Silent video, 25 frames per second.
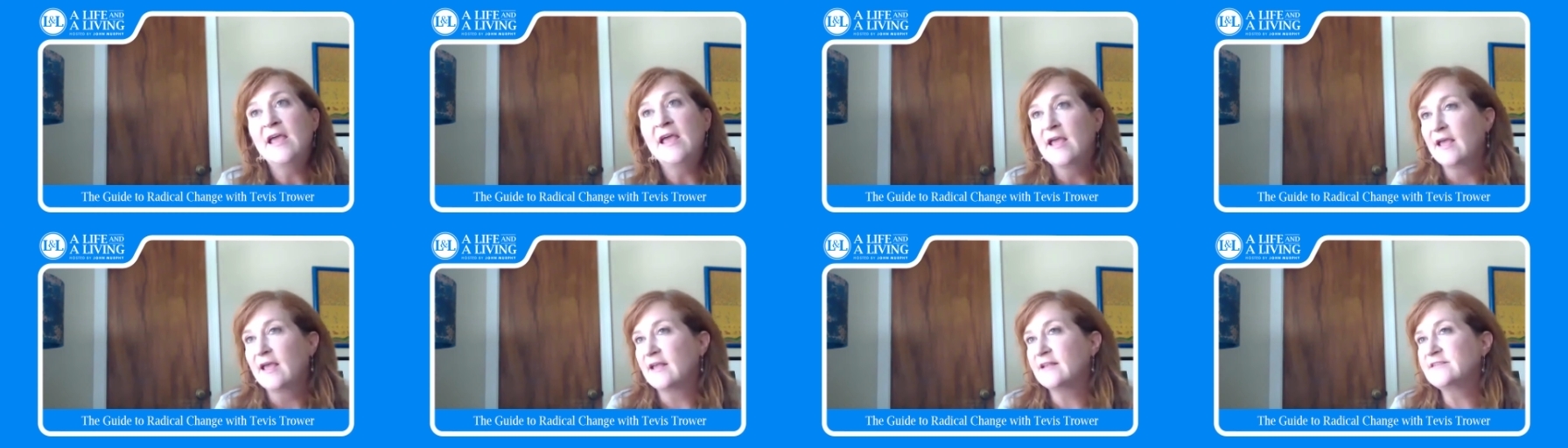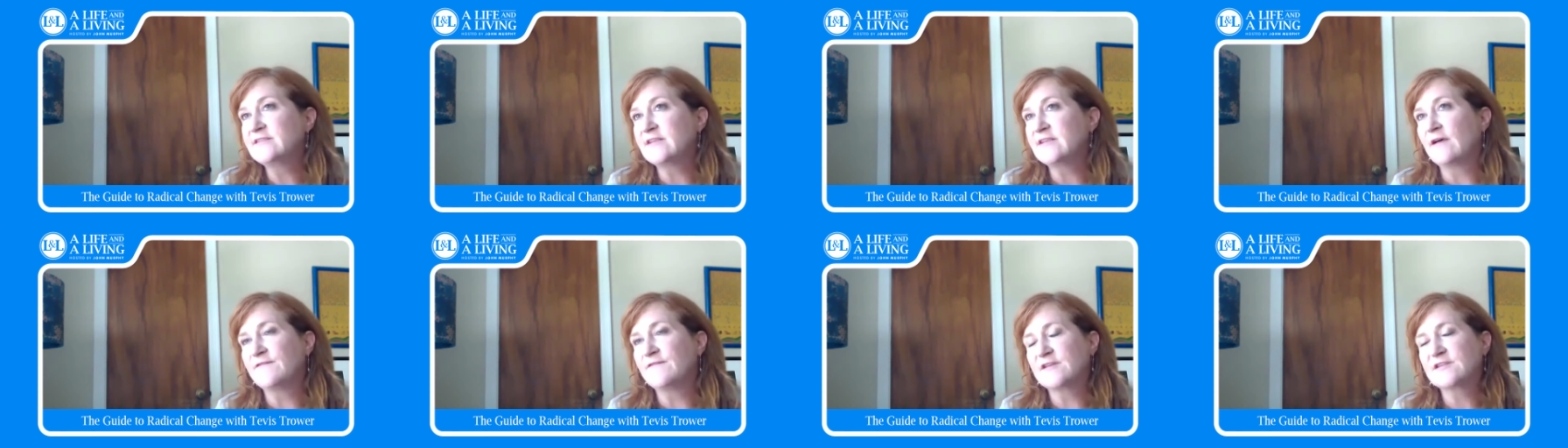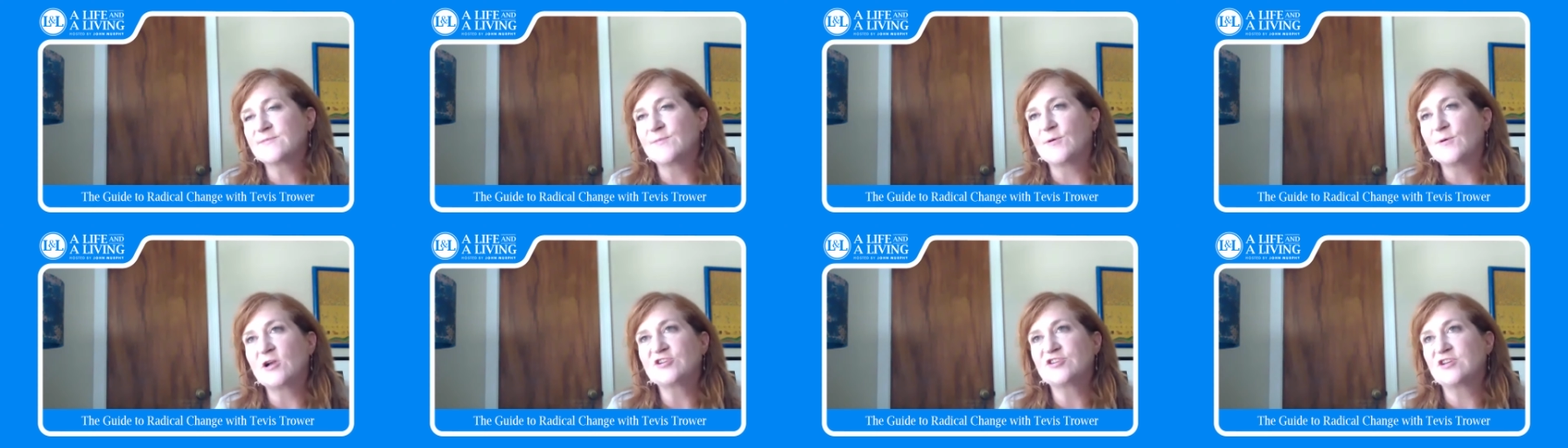and
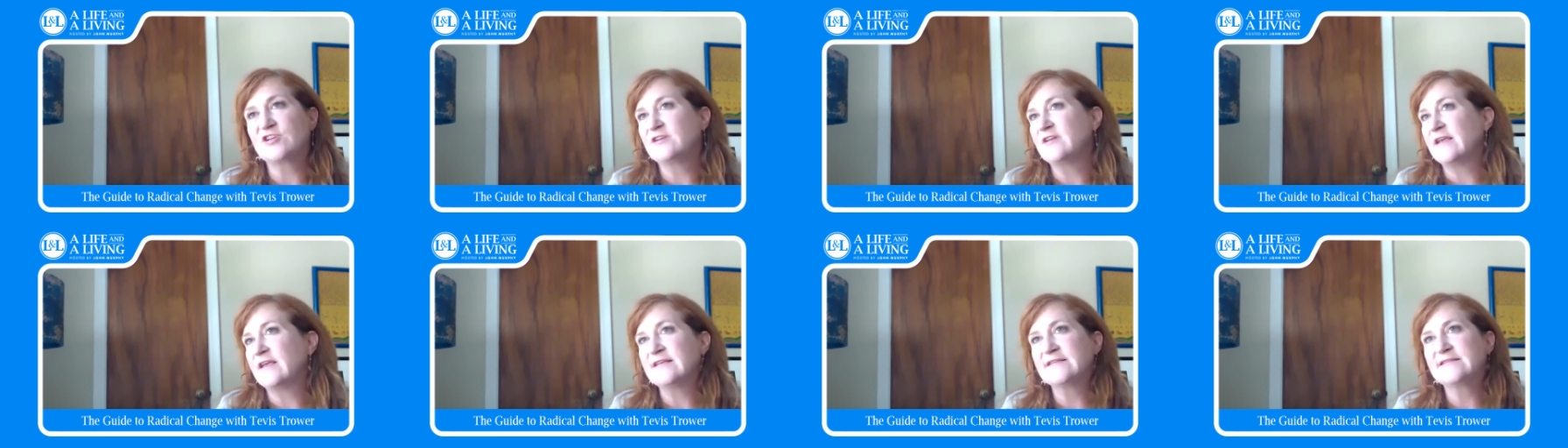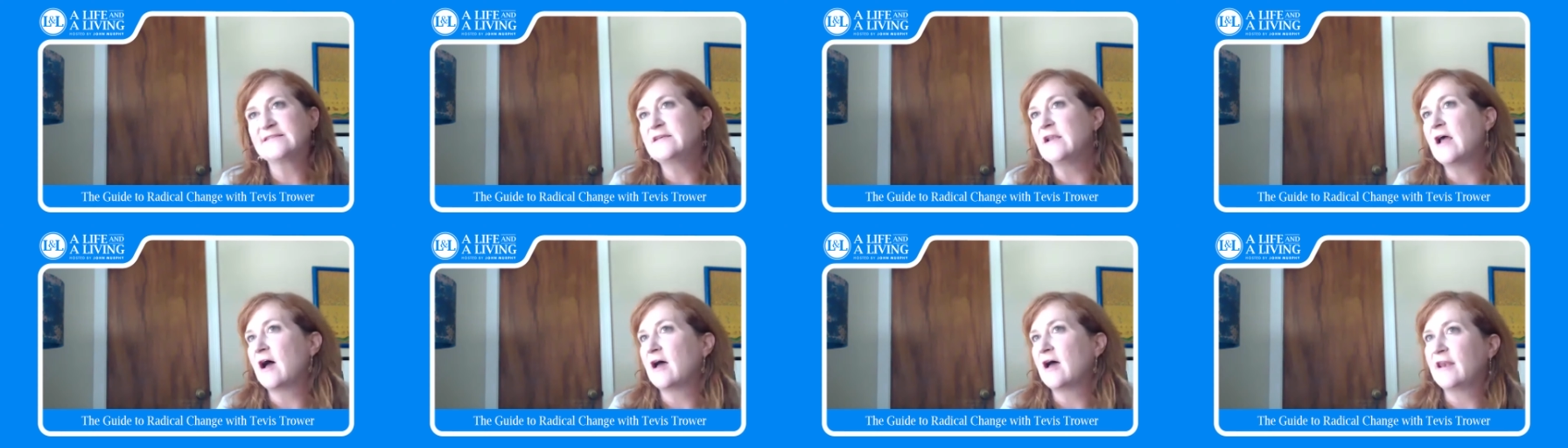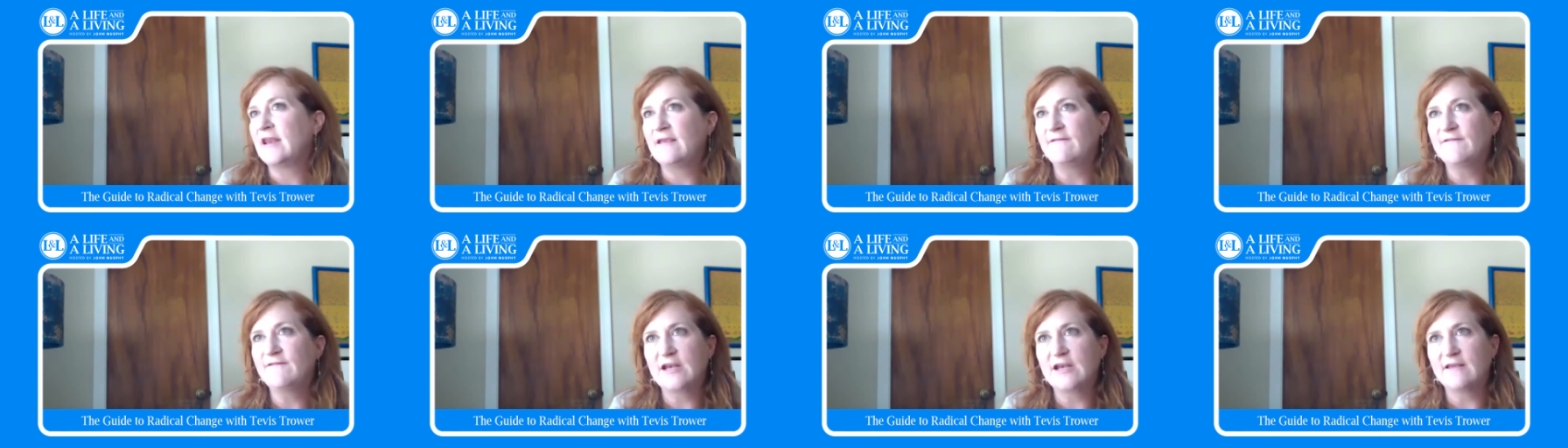self-expression is not
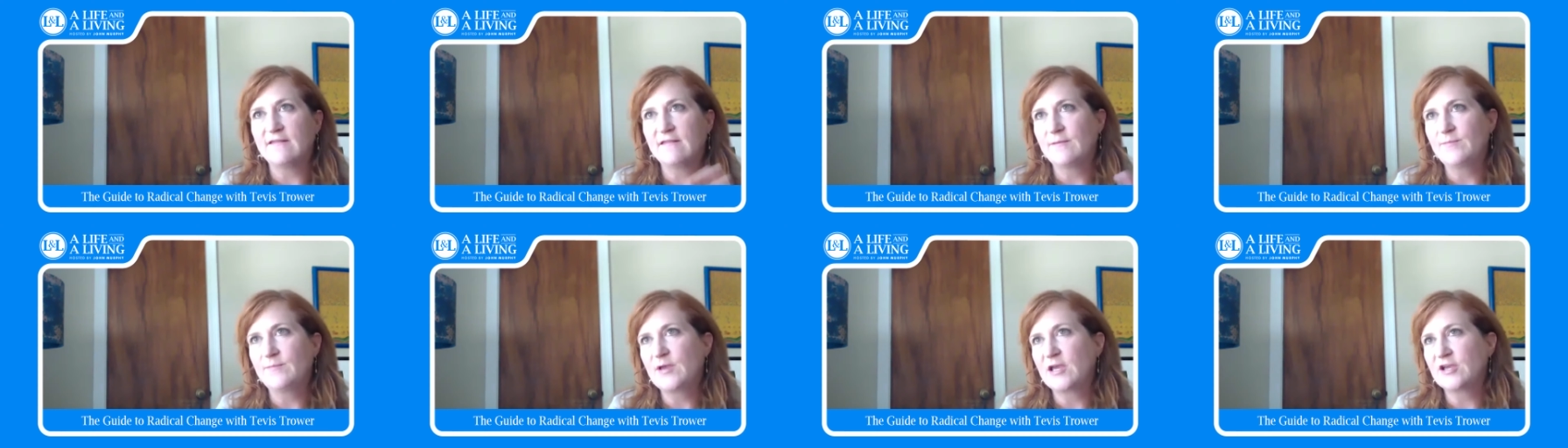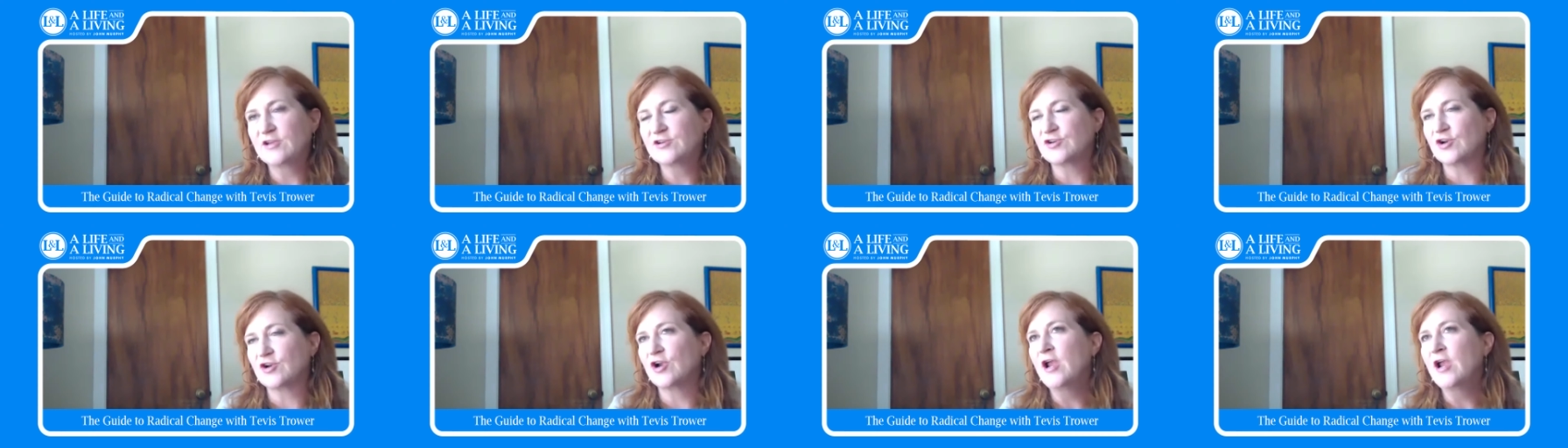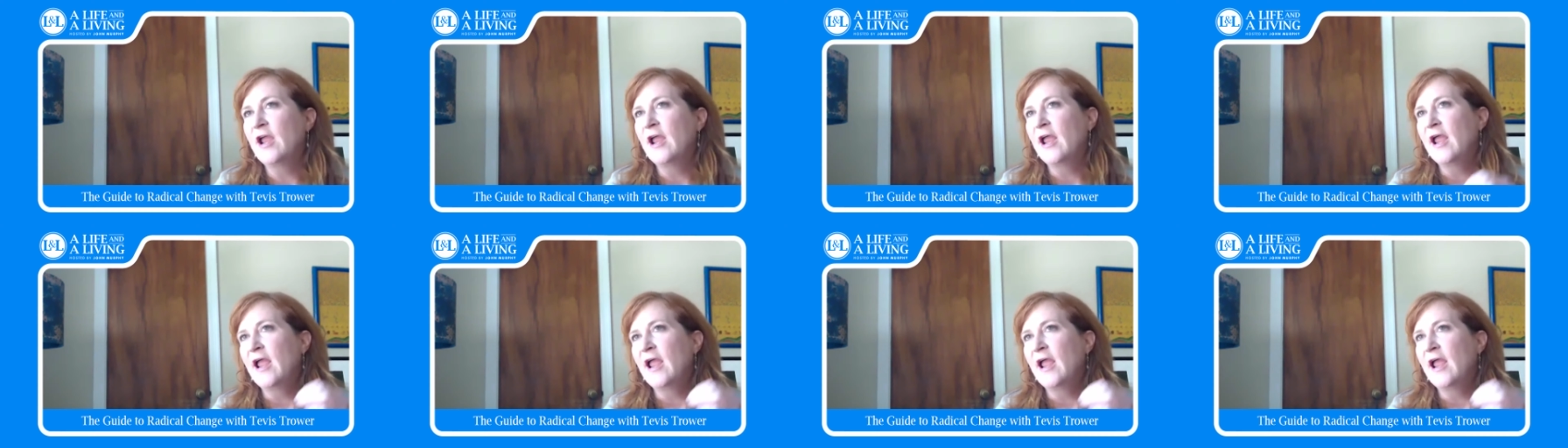even in the picture.